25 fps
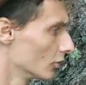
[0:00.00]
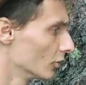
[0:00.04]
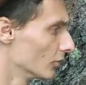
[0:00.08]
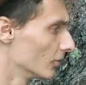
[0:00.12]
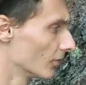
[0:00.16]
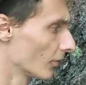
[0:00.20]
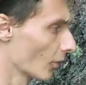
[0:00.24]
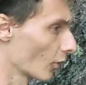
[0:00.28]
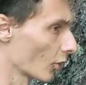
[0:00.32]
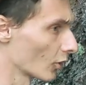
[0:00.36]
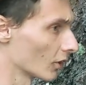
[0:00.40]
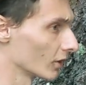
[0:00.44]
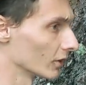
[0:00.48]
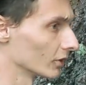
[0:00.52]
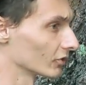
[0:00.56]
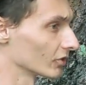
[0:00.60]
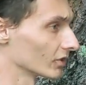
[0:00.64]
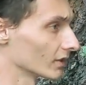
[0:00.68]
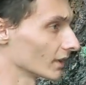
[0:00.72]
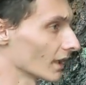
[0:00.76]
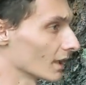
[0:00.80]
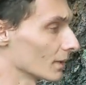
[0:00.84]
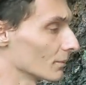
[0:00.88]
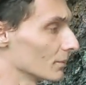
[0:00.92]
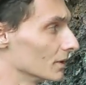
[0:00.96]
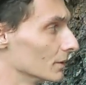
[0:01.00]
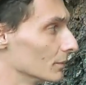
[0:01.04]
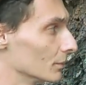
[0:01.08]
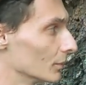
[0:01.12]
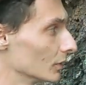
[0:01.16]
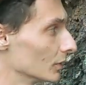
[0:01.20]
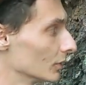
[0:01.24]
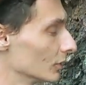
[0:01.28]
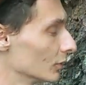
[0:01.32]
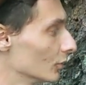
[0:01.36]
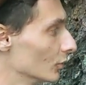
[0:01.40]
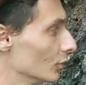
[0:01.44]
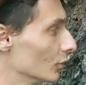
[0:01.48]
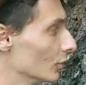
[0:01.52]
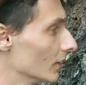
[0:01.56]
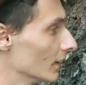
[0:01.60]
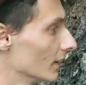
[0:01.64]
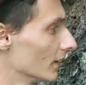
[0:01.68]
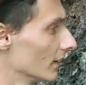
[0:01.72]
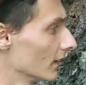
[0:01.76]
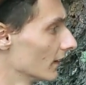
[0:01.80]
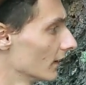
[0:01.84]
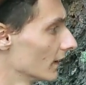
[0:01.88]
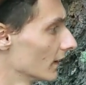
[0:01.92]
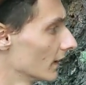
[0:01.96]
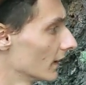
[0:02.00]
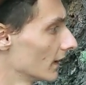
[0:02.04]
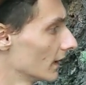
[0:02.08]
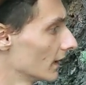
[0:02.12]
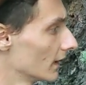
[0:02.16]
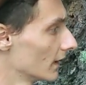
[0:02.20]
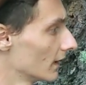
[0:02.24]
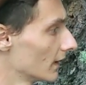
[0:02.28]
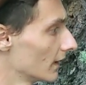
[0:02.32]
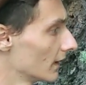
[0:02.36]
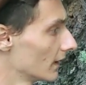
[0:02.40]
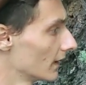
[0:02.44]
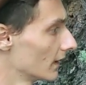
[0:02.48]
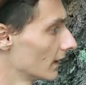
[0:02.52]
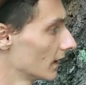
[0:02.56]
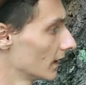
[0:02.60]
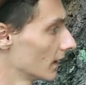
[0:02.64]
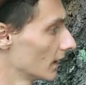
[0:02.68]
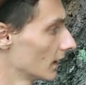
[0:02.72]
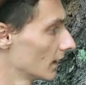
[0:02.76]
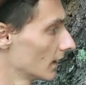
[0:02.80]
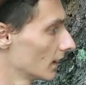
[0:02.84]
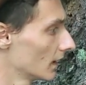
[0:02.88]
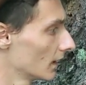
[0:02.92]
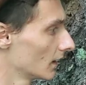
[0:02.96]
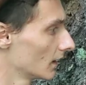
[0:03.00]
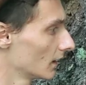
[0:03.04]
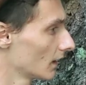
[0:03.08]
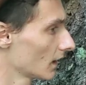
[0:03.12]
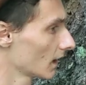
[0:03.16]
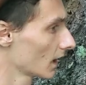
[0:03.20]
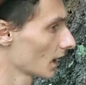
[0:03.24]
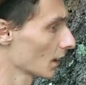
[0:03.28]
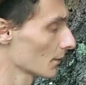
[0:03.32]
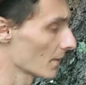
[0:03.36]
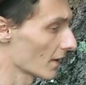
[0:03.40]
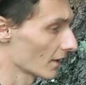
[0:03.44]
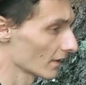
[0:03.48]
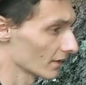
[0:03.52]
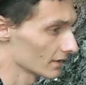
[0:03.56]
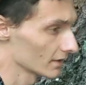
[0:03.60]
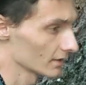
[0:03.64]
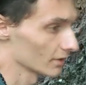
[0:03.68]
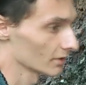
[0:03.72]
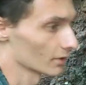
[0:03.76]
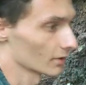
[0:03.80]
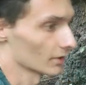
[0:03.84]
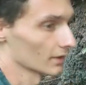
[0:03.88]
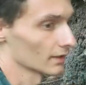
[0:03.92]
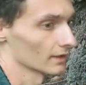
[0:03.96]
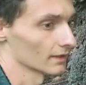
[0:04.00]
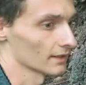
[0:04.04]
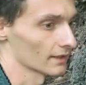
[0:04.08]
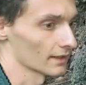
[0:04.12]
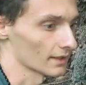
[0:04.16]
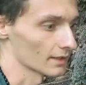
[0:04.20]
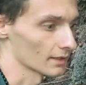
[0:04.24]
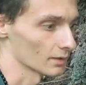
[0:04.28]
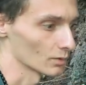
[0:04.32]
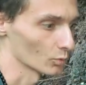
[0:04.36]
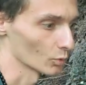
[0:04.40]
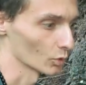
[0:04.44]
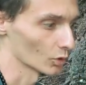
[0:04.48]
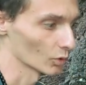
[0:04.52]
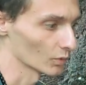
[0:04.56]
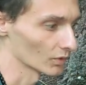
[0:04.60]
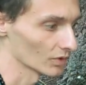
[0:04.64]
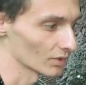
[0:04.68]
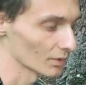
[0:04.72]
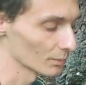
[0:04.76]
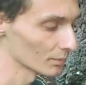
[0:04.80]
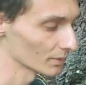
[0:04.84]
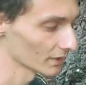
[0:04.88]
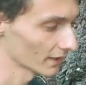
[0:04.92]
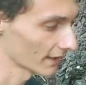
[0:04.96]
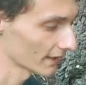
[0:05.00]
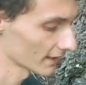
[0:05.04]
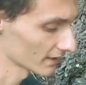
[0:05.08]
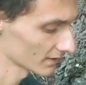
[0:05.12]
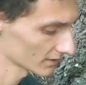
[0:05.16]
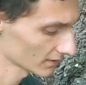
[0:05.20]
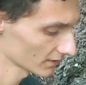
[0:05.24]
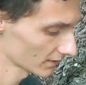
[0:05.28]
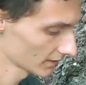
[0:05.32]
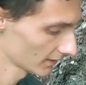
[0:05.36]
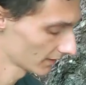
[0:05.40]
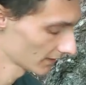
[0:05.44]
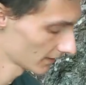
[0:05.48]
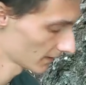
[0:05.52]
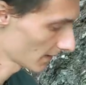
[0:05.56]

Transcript: who forage and a lot of people who uh, come out here and, and work with the plants.